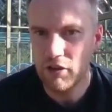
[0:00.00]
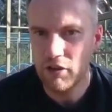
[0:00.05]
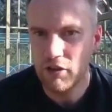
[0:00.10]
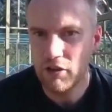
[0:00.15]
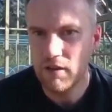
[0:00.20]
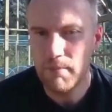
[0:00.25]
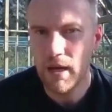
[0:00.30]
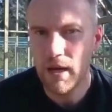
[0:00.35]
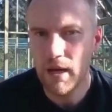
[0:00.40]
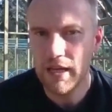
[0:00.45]

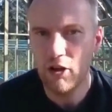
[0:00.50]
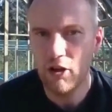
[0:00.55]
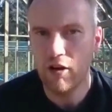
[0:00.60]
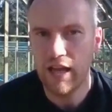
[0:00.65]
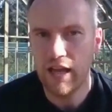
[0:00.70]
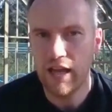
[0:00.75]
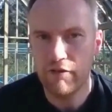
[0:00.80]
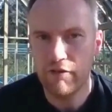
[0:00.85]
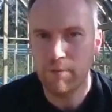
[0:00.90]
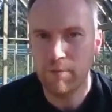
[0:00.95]
they may
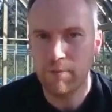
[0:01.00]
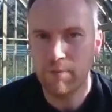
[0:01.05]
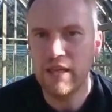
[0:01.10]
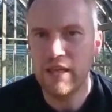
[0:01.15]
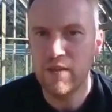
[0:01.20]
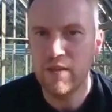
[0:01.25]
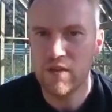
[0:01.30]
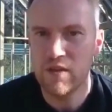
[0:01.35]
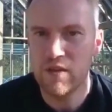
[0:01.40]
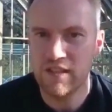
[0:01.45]
not ever
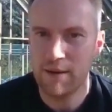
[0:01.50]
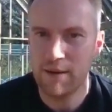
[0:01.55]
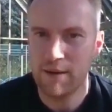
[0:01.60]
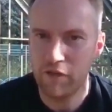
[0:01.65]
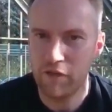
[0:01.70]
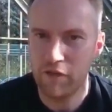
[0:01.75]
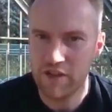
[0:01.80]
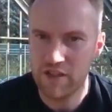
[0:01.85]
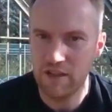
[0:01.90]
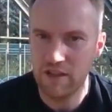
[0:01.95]
be in the same
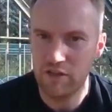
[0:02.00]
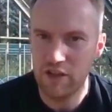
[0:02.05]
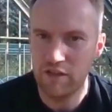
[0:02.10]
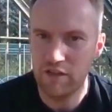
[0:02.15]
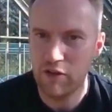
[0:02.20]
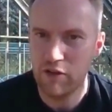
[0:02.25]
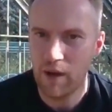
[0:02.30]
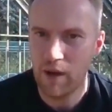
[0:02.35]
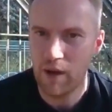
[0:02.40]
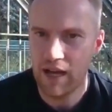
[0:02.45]
office, even
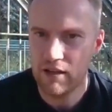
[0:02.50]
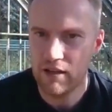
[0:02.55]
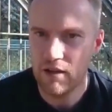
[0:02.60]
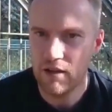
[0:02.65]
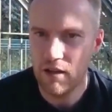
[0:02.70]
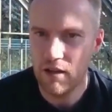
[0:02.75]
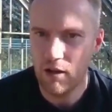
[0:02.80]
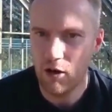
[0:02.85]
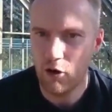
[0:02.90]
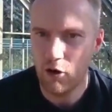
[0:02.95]
if you had
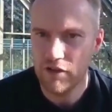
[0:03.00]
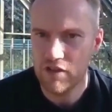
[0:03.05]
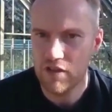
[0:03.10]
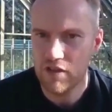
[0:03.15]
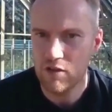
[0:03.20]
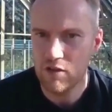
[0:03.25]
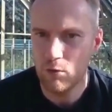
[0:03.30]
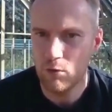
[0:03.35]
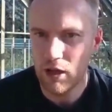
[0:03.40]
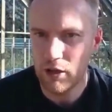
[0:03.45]

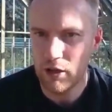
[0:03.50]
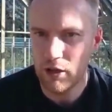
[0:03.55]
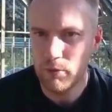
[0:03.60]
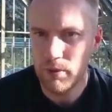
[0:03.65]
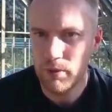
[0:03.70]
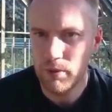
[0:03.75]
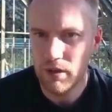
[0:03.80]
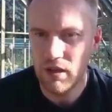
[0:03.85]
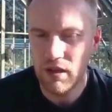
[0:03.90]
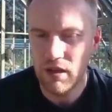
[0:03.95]
offices all
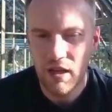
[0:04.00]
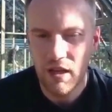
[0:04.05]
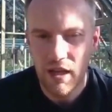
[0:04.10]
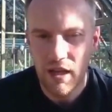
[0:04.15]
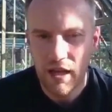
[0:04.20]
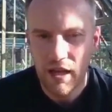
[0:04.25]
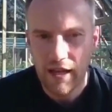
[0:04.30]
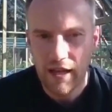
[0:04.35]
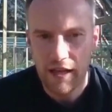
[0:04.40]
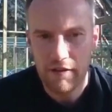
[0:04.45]
open.
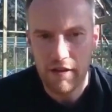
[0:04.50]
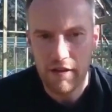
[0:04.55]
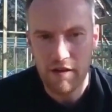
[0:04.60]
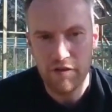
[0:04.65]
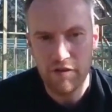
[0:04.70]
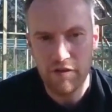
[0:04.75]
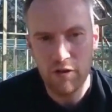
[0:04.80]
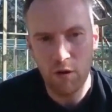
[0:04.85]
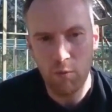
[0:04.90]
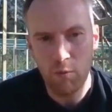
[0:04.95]

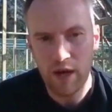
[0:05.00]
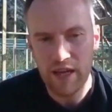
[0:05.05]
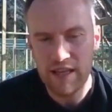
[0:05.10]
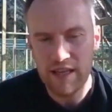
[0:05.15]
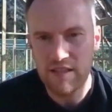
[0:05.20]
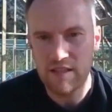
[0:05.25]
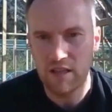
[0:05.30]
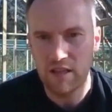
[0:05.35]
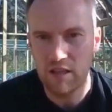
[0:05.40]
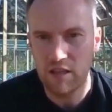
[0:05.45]
Have you got
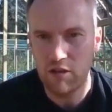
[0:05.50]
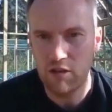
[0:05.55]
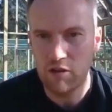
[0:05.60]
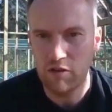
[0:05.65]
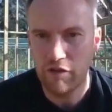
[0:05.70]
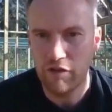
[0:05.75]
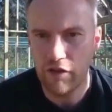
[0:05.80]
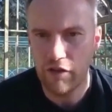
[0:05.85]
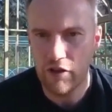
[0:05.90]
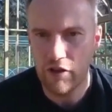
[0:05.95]
ways that you
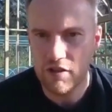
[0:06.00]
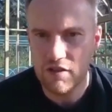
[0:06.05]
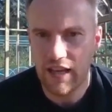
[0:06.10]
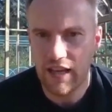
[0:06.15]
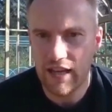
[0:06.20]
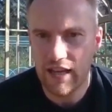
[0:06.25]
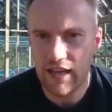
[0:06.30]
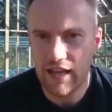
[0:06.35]
can foster that